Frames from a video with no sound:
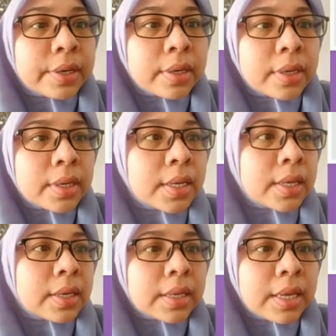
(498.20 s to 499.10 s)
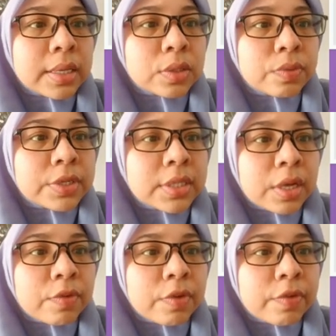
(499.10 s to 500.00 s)
Okay, so we start
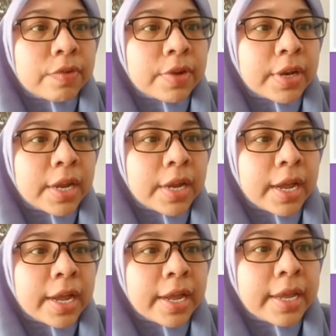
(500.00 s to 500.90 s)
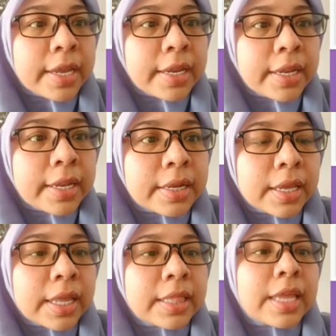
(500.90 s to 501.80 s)
with 9. Okay,
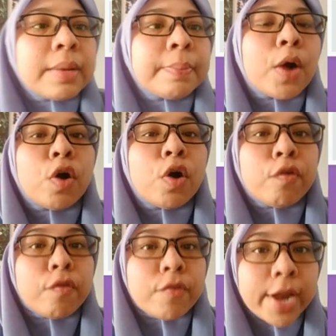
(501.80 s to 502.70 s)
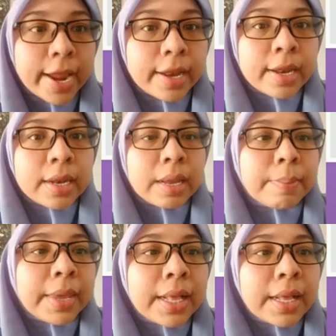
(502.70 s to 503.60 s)
10 power of 9.
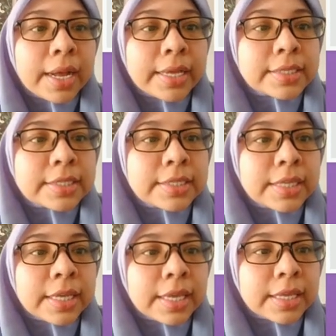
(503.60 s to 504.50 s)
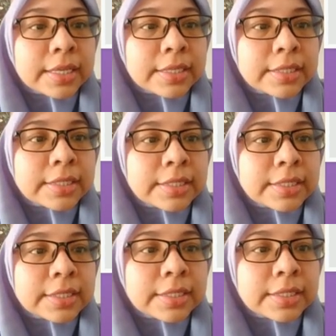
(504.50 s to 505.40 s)
Mega is 6.
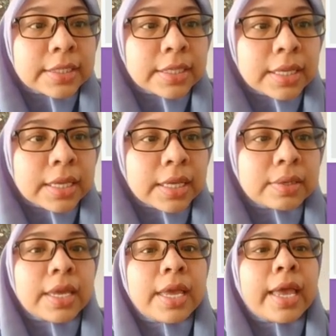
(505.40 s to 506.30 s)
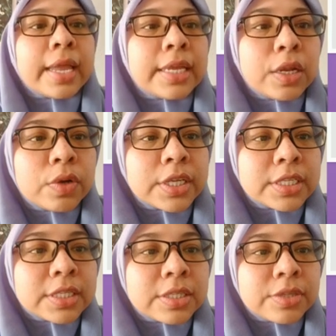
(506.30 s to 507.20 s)
Okay, and kilo
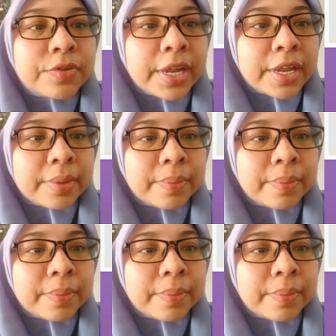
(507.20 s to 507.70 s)
is 3.